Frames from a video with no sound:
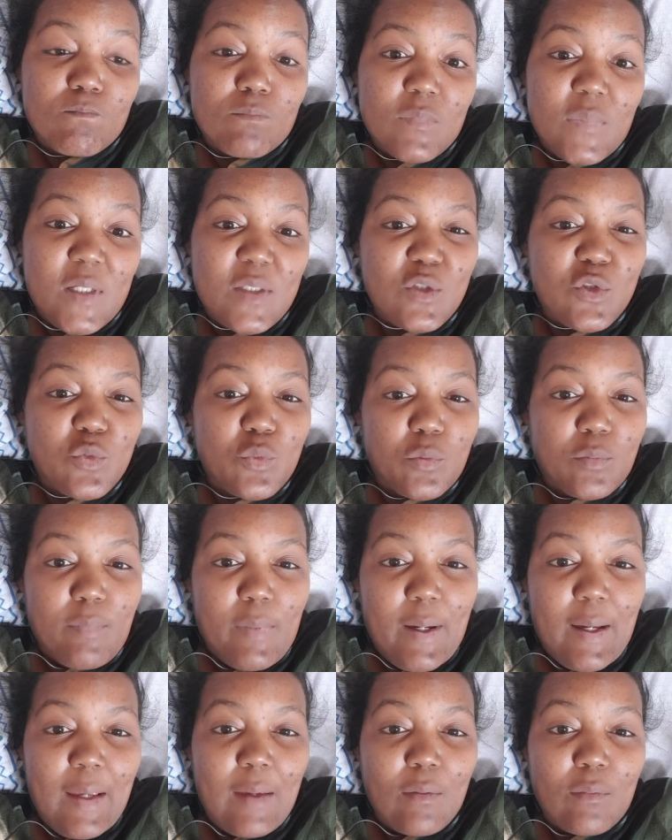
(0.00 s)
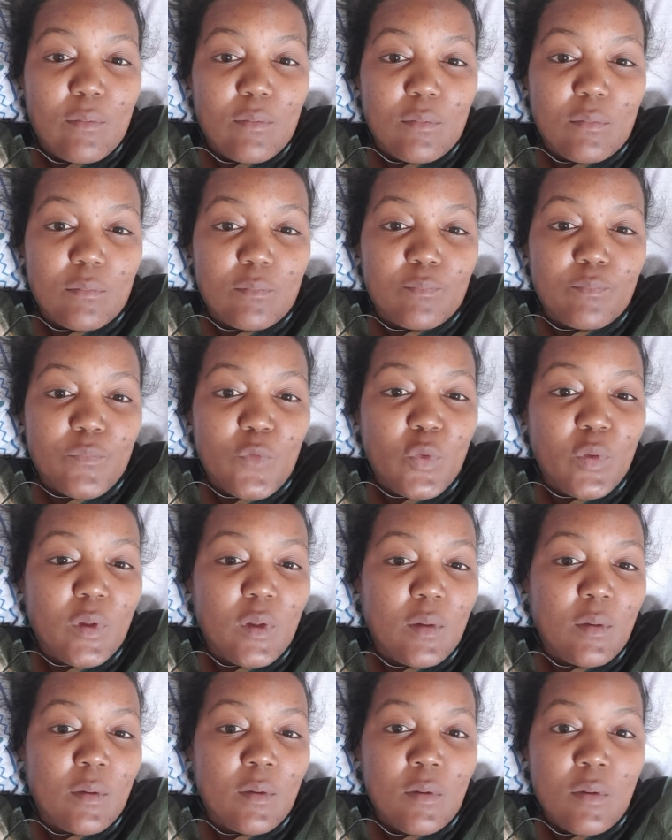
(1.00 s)
that you would buy, you know?
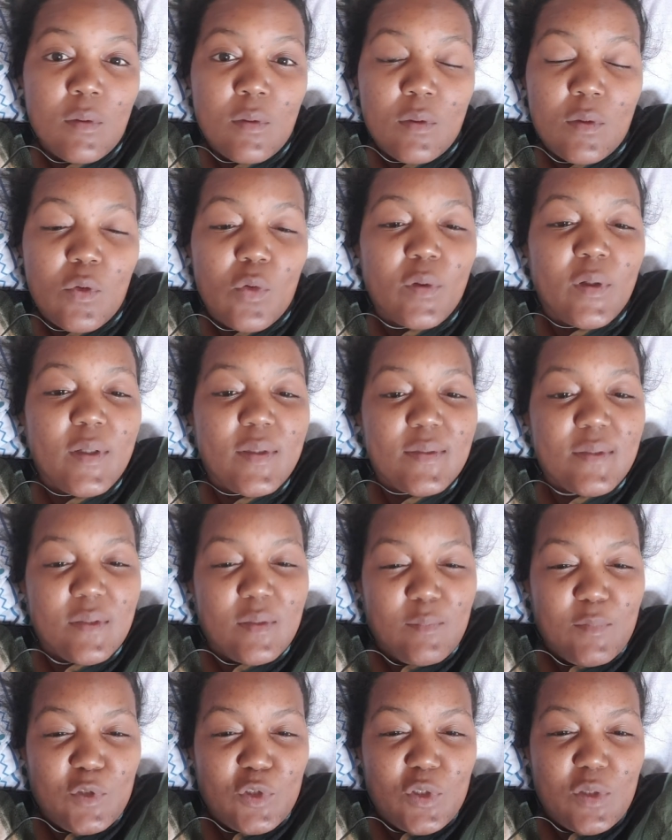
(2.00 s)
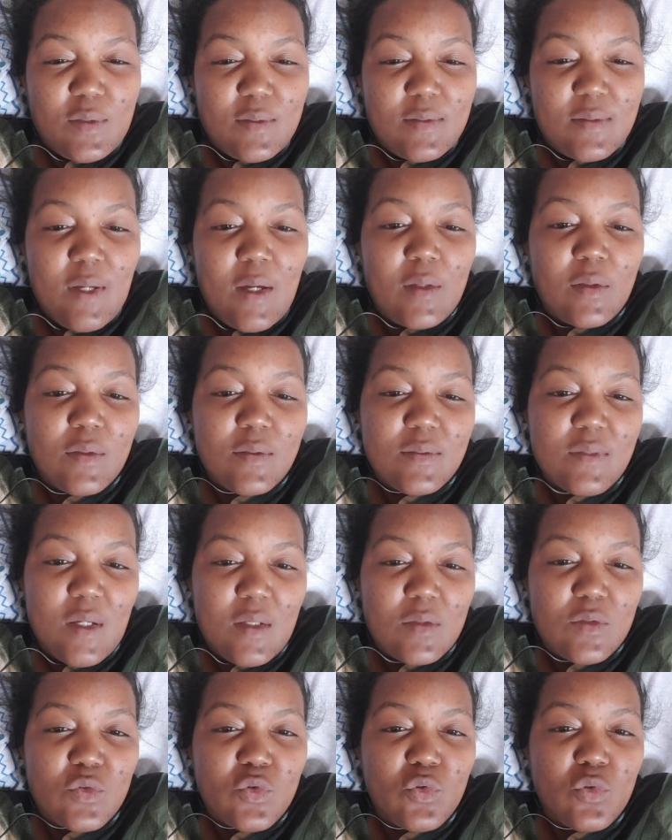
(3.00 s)
Okay, it's an emergency, I
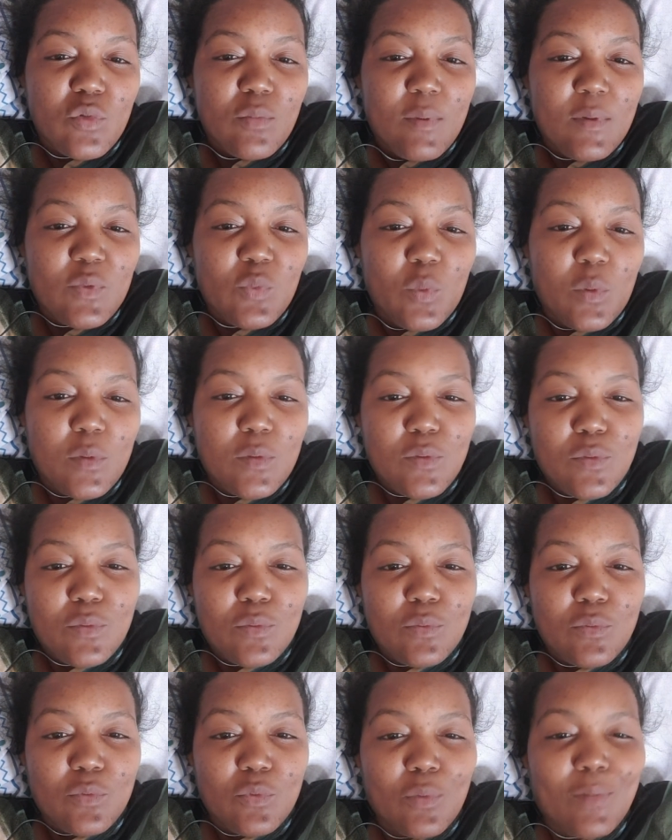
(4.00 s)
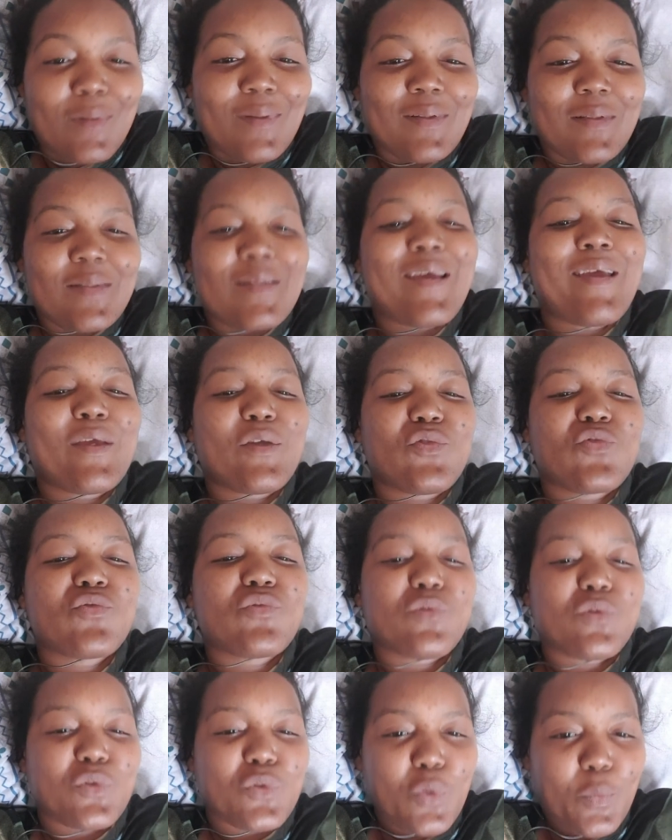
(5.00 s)
understand. So you might want to do a little
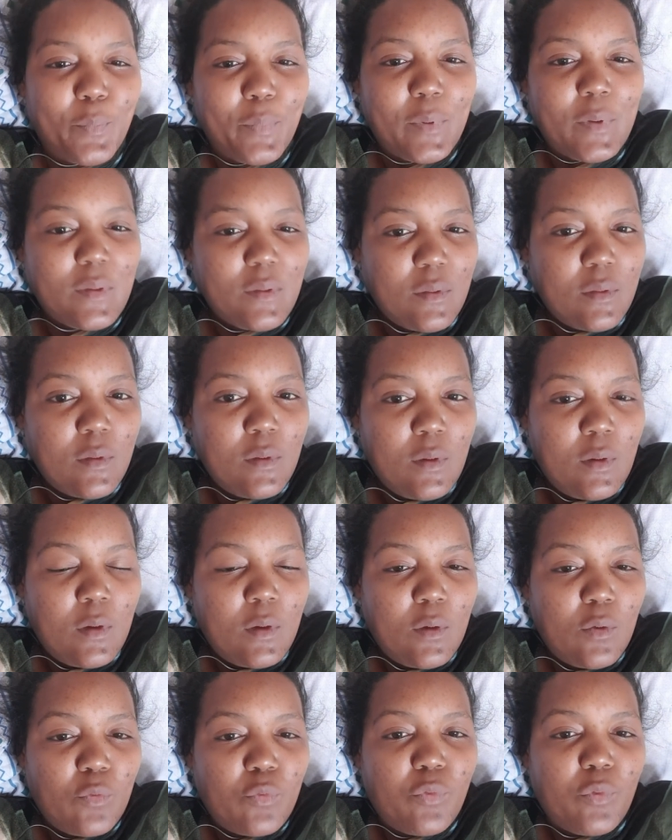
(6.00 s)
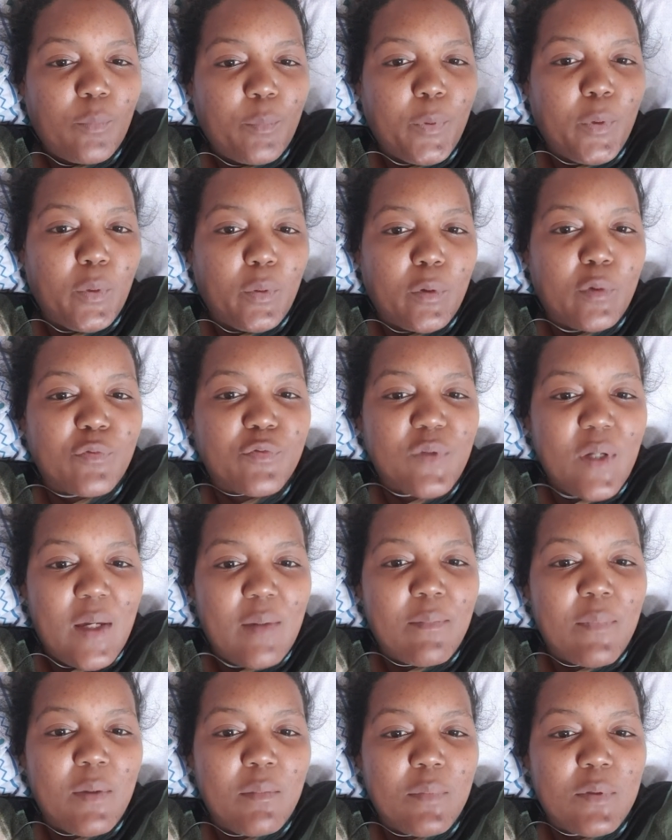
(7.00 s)
extra shopping for a period of
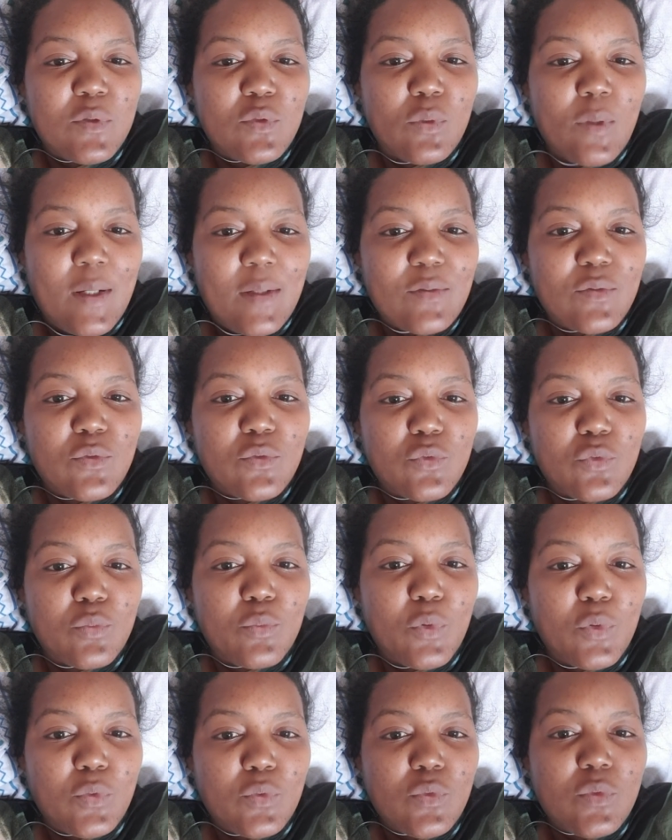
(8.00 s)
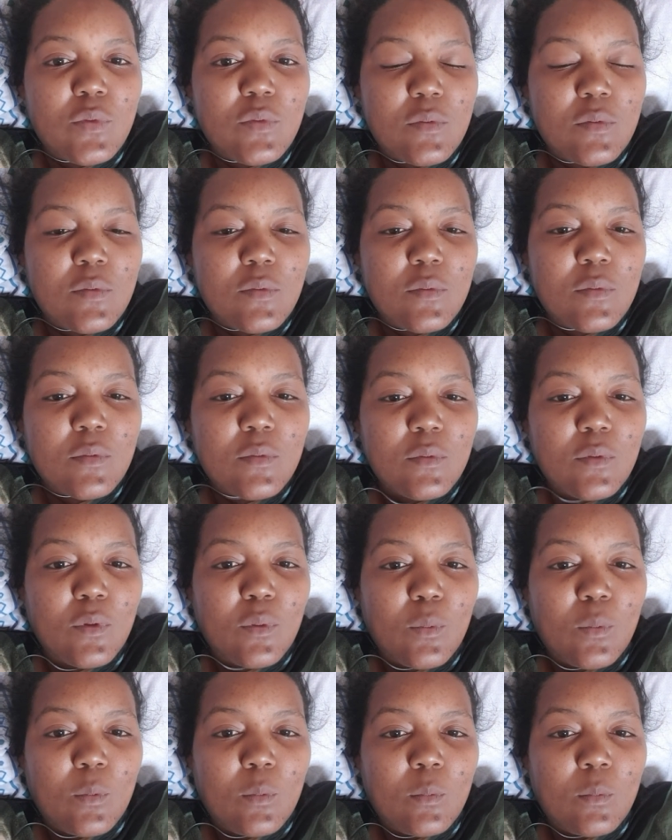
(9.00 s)
time, maybe to last you 2 months, you
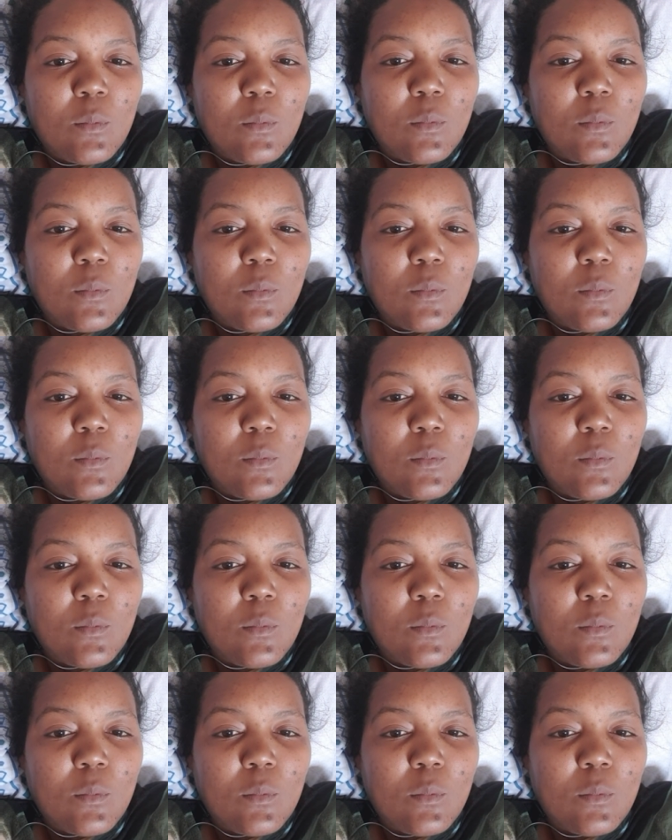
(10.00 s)
know?